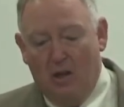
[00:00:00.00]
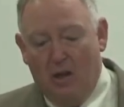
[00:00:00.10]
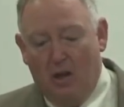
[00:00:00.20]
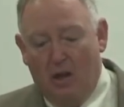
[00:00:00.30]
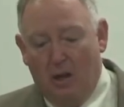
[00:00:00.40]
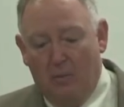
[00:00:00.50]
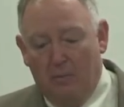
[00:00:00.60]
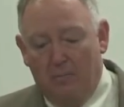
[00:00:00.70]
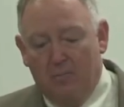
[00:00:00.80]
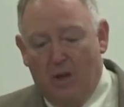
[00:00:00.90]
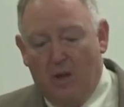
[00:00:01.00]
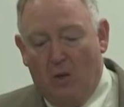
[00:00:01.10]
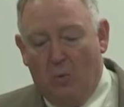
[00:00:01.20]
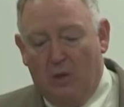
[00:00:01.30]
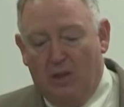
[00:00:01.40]
Um,
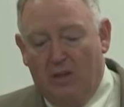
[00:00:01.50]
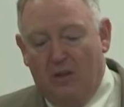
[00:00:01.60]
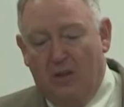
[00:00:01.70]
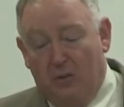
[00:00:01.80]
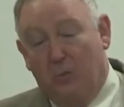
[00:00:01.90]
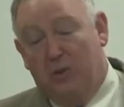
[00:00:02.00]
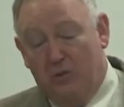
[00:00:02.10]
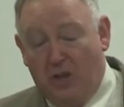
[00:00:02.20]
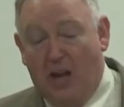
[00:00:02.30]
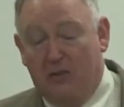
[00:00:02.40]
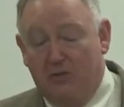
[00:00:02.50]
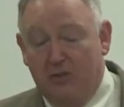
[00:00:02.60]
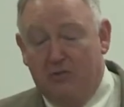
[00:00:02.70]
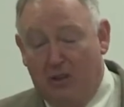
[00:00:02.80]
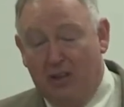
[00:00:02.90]
we, we do
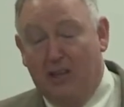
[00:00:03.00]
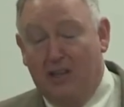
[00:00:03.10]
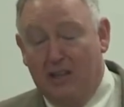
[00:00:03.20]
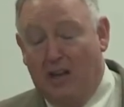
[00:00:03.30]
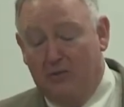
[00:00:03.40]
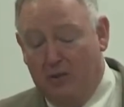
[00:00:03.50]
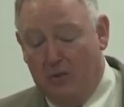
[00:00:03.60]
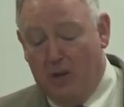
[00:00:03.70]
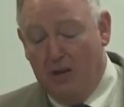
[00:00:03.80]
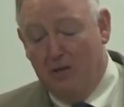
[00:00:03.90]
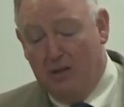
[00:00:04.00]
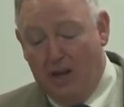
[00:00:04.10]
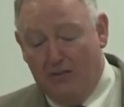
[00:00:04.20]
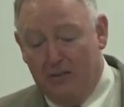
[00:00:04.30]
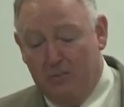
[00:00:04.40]
doctrine, training and doctrine command. You'd
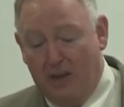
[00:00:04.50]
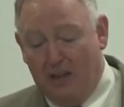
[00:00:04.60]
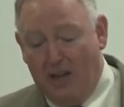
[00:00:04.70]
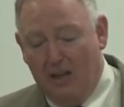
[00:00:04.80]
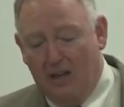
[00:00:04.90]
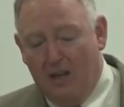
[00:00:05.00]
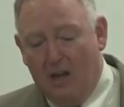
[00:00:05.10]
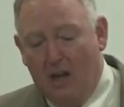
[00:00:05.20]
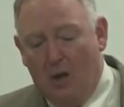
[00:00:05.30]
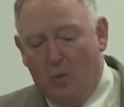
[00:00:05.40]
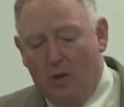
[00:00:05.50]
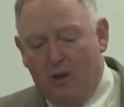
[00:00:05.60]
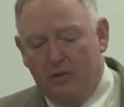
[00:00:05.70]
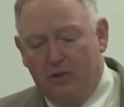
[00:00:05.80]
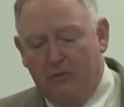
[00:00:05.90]
kind of expect that. We also